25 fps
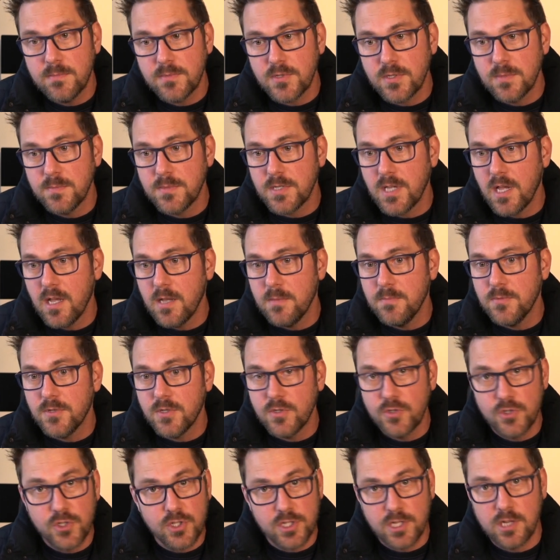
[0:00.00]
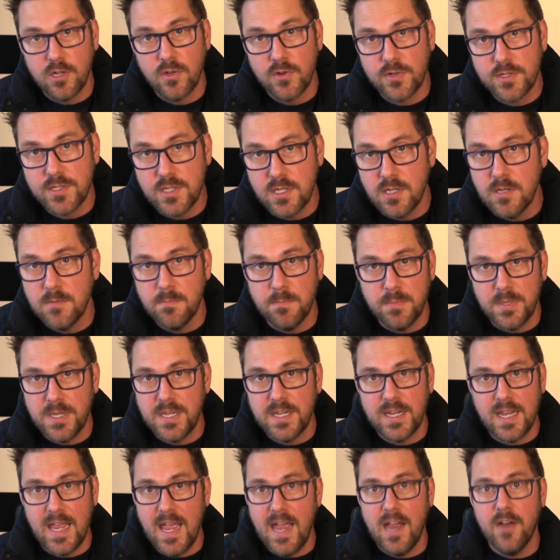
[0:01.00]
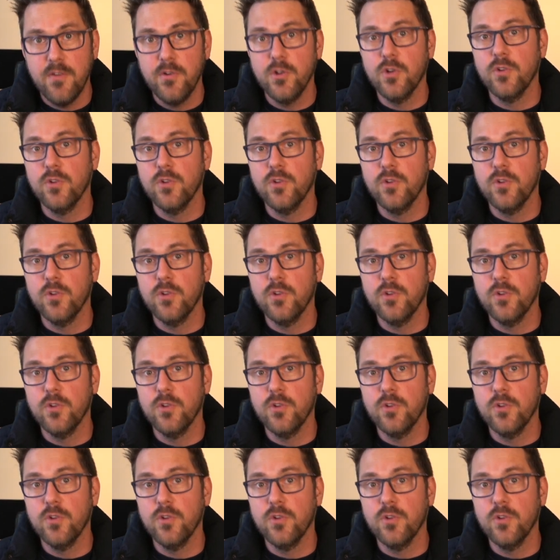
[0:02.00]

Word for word: sometimes just long-term, big, hairy,